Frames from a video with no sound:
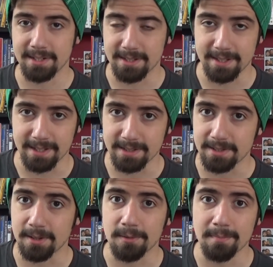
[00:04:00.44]
scenes.
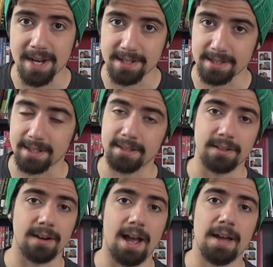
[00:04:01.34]
They're amazing, and
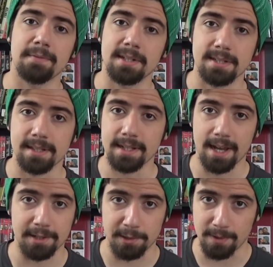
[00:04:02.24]
they're obviously
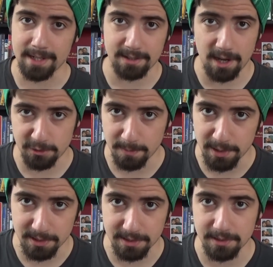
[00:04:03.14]
Edgar Wright's
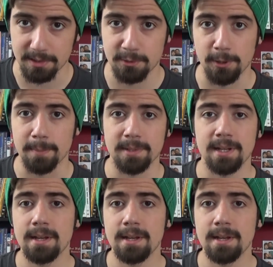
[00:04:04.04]
contribution to the script.